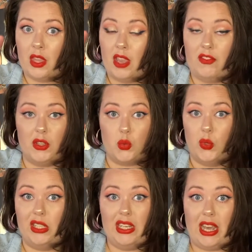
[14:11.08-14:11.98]
It feels
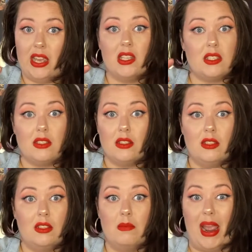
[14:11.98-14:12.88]
really nice.
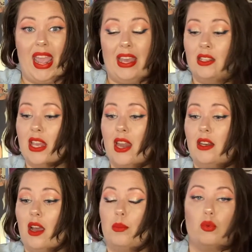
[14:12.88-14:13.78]
My hands ended
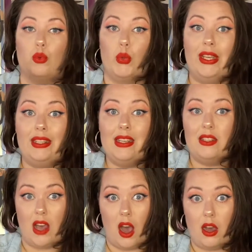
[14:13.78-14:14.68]
up really
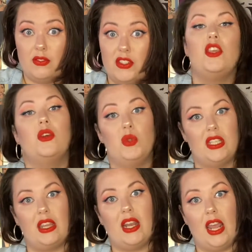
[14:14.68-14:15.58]
soft. You
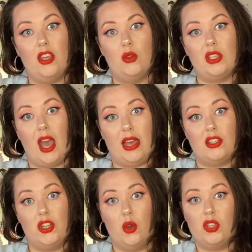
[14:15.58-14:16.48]
see that I used
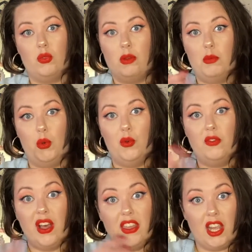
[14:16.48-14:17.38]
acetone to remove
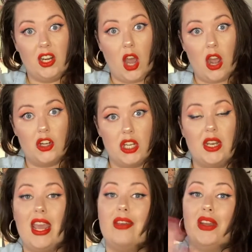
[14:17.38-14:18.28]
the
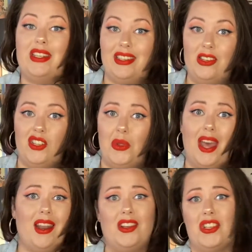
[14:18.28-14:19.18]
concoction. If I didn't do
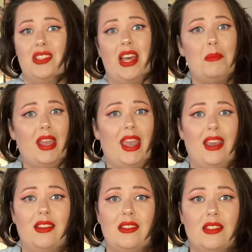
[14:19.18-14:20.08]
that and just let my
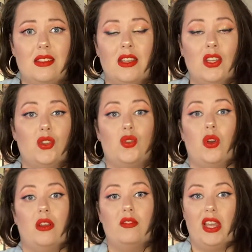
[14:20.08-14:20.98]
hands sort
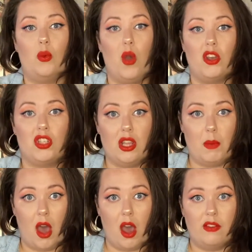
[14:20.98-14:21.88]
of like wash them
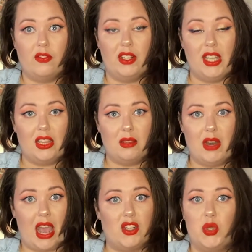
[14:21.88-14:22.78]
off, let them
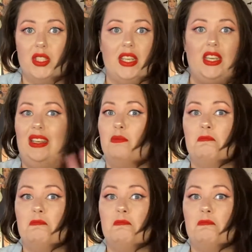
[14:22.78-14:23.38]
naturally